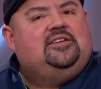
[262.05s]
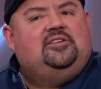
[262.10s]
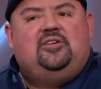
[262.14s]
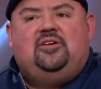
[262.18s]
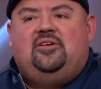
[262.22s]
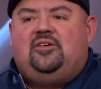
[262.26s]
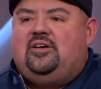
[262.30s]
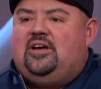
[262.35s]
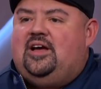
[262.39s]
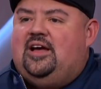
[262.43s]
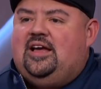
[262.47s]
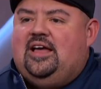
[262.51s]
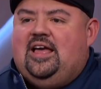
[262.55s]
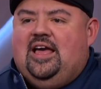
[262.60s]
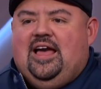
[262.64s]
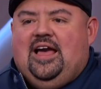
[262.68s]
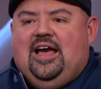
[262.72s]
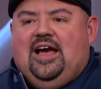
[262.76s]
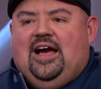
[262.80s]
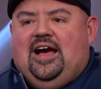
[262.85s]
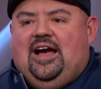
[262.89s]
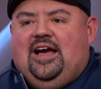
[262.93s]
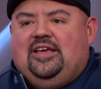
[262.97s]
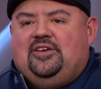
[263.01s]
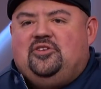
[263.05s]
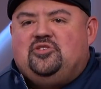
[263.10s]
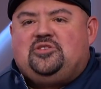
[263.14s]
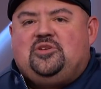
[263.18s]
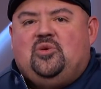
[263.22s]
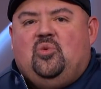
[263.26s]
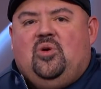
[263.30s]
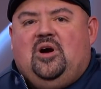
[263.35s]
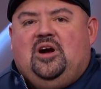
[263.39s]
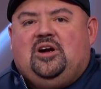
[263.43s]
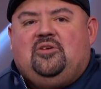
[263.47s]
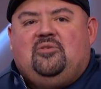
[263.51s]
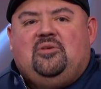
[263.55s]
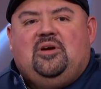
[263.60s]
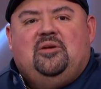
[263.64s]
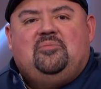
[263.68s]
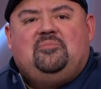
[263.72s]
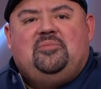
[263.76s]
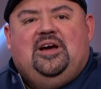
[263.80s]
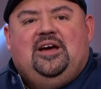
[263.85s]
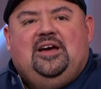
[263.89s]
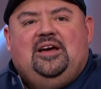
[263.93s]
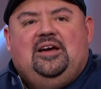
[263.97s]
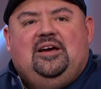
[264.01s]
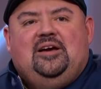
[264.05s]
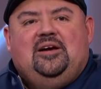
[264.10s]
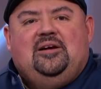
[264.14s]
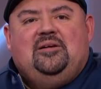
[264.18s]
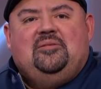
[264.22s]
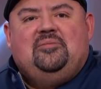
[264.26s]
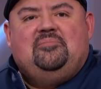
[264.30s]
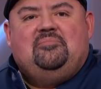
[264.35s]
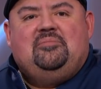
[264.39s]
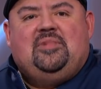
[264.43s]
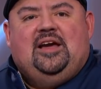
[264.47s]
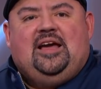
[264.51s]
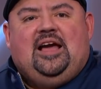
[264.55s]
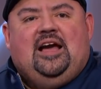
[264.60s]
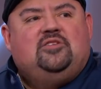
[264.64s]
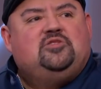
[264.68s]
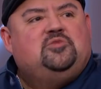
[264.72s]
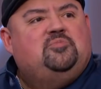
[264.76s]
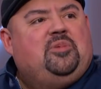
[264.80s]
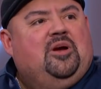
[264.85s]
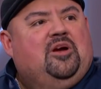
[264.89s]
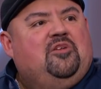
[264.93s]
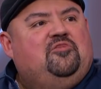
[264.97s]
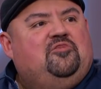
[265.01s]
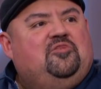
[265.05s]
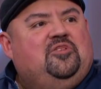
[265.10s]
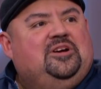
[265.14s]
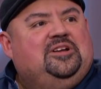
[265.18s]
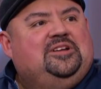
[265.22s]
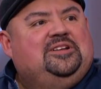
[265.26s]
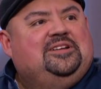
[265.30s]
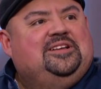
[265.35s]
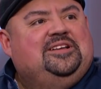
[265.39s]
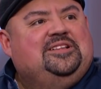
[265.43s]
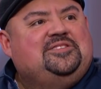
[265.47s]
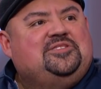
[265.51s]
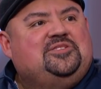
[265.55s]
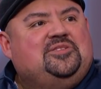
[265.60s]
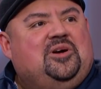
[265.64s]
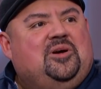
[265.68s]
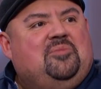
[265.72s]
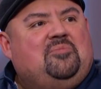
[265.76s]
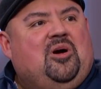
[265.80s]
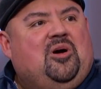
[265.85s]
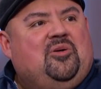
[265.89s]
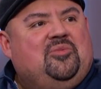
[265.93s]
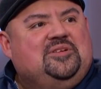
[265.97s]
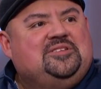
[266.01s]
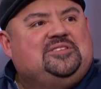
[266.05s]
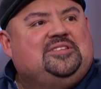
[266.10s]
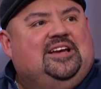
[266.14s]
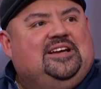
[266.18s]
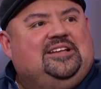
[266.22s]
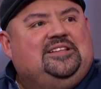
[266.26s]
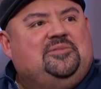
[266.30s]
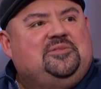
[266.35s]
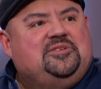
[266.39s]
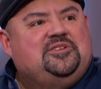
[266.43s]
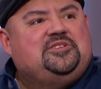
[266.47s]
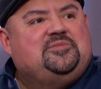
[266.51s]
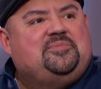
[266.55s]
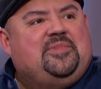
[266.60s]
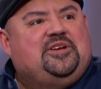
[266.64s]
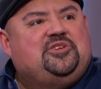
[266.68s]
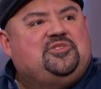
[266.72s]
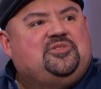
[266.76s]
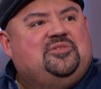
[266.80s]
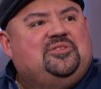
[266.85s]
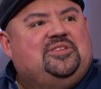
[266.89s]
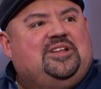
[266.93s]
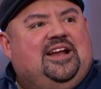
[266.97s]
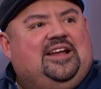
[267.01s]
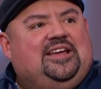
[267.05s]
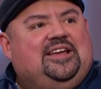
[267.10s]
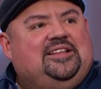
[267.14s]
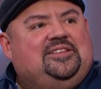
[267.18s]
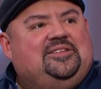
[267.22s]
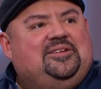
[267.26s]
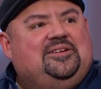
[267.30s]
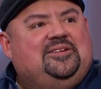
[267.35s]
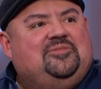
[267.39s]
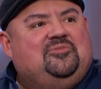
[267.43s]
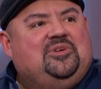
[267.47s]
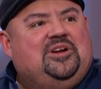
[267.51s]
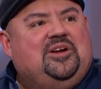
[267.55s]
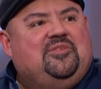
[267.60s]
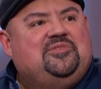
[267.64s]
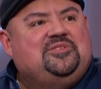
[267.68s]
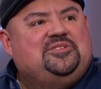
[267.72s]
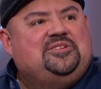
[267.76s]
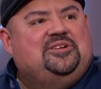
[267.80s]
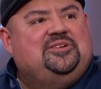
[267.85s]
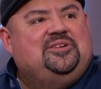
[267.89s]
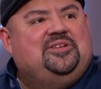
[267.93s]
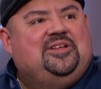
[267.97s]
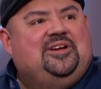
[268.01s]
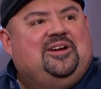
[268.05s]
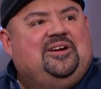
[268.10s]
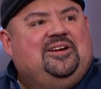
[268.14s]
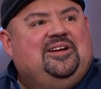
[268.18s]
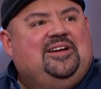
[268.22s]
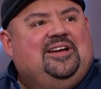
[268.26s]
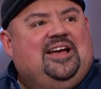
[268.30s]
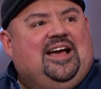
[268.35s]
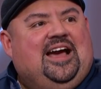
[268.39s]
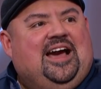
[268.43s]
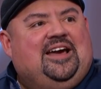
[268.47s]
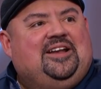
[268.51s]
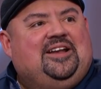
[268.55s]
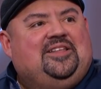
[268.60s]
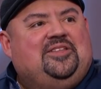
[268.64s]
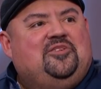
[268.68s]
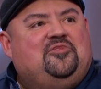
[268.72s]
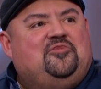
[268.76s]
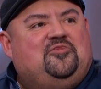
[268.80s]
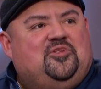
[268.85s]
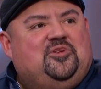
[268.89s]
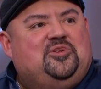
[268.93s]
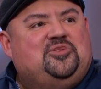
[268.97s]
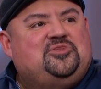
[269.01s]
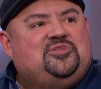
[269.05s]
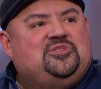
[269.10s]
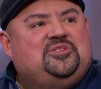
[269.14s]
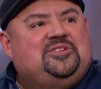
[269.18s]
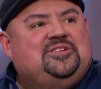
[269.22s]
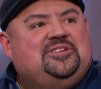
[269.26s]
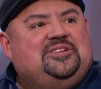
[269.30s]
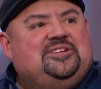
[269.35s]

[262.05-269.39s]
you know, I, I usually walk around my uh, my house barefoot, and so I'm always like, let me just make sure that I get the whatever's under there out of there first.